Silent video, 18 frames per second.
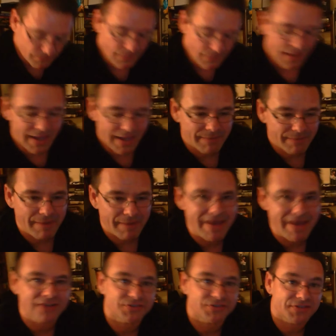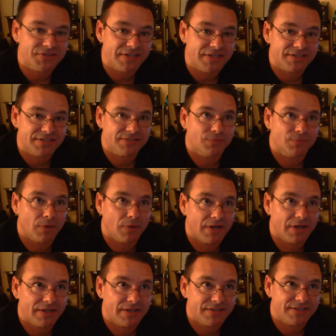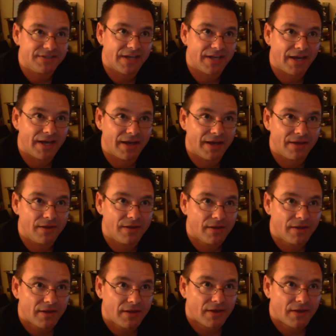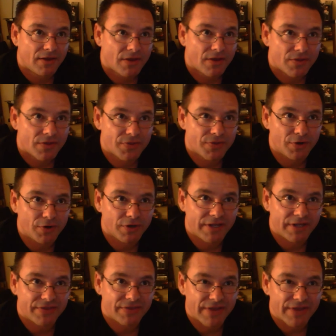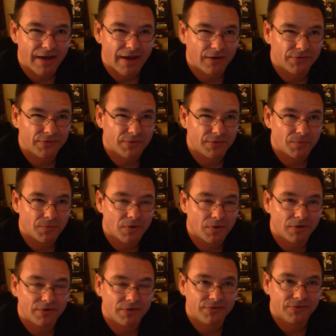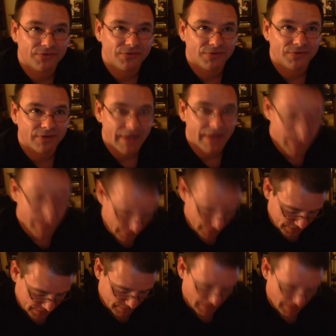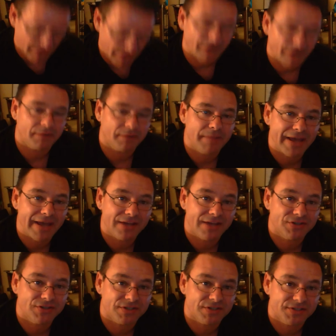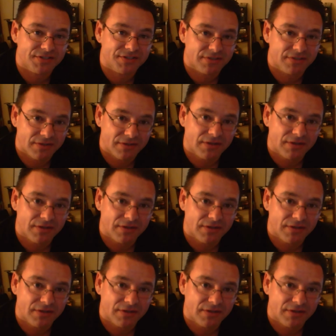And my master's thesis was 30,000 words, and this is about 100 pages.